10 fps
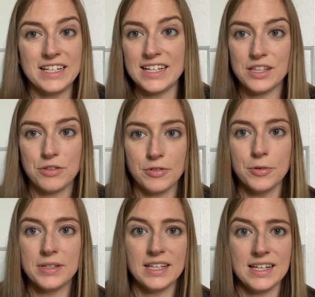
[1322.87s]
to get
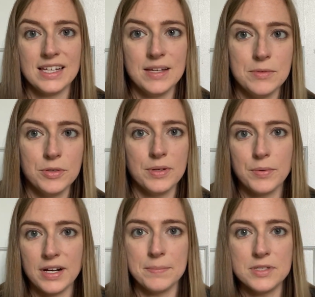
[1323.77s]
through and like keep doing
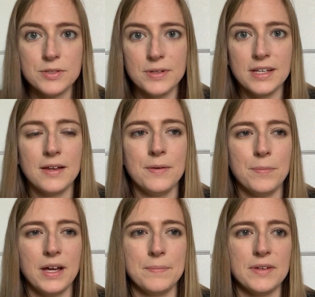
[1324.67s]
what I'm doing,
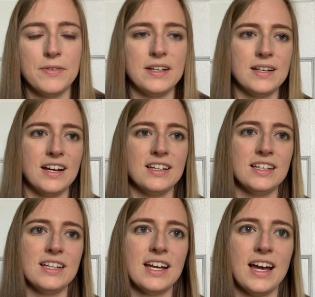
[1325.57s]
but I'm definitely not
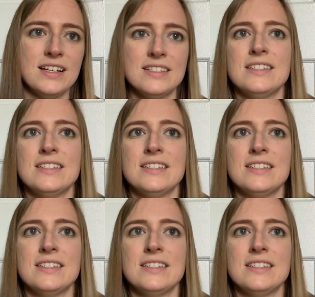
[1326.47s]
like